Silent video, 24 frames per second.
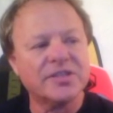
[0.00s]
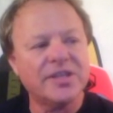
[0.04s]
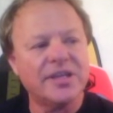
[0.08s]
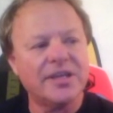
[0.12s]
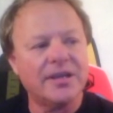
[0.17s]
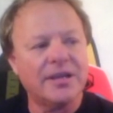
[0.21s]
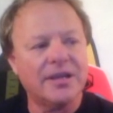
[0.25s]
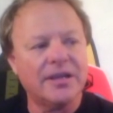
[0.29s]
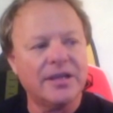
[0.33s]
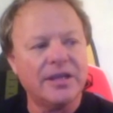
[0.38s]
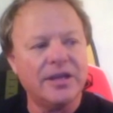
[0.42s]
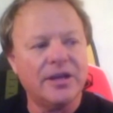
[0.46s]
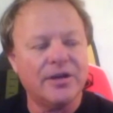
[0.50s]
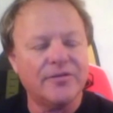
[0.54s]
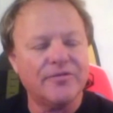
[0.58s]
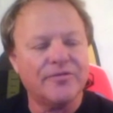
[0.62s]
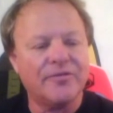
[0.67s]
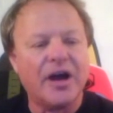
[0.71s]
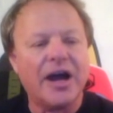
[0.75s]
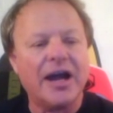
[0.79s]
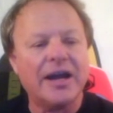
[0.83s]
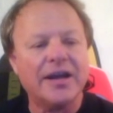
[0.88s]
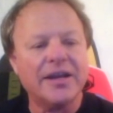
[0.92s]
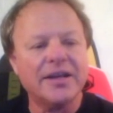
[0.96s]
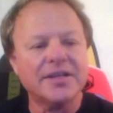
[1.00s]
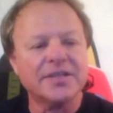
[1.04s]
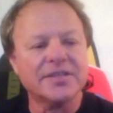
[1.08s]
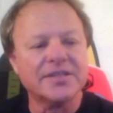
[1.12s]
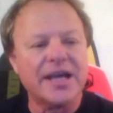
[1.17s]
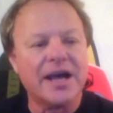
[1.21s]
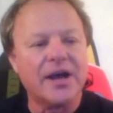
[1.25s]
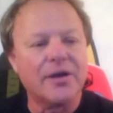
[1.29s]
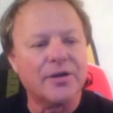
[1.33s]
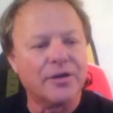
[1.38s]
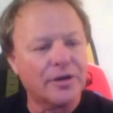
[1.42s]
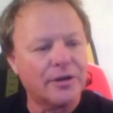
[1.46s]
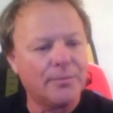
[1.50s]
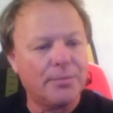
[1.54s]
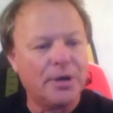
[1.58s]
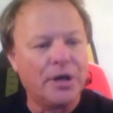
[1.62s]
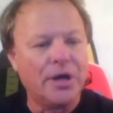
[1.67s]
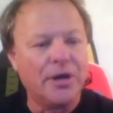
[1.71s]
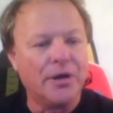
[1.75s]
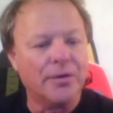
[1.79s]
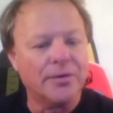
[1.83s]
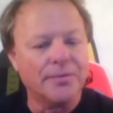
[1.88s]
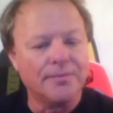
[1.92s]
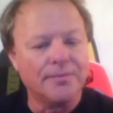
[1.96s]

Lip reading: invited us out on a boat.